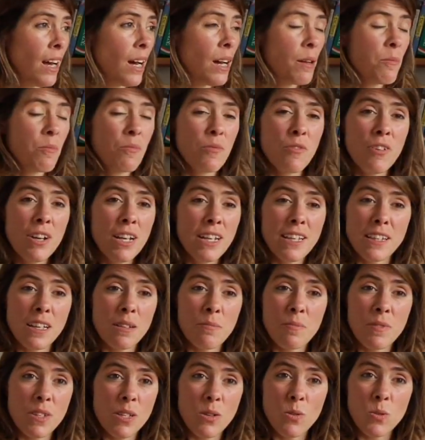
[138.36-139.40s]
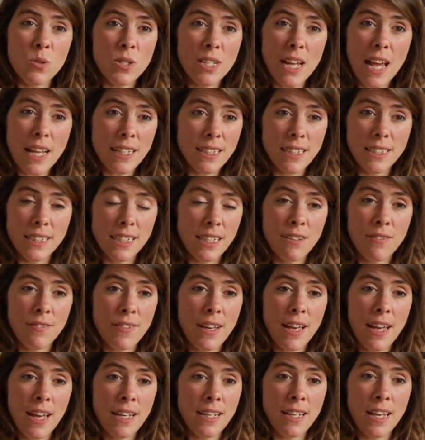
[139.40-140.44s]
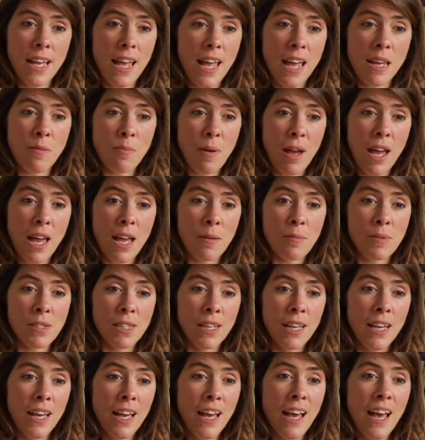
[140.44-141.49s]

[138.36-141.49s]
And really, the audacity of Elliot Abrahams